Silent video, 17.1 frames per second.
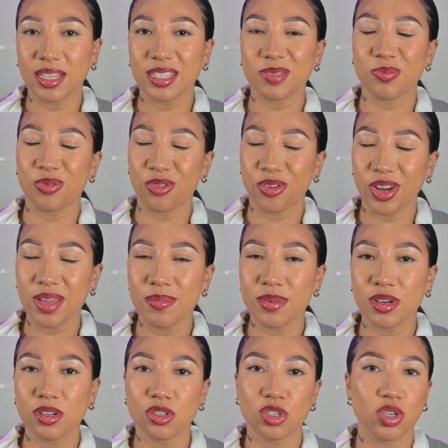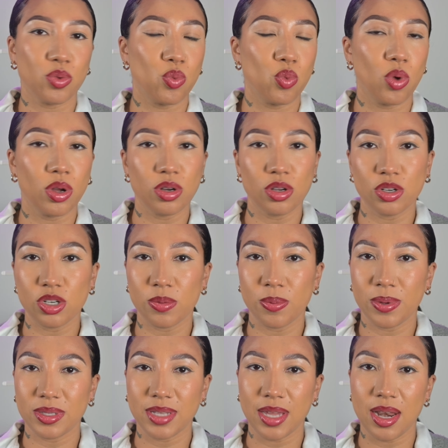It's pretty much
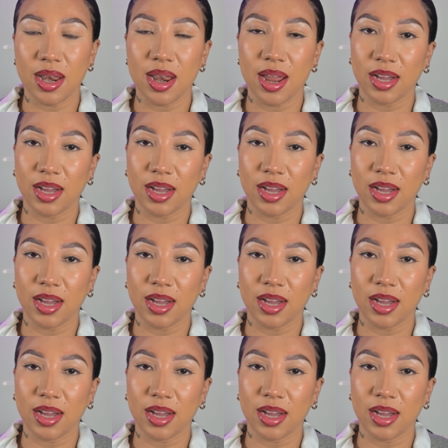100%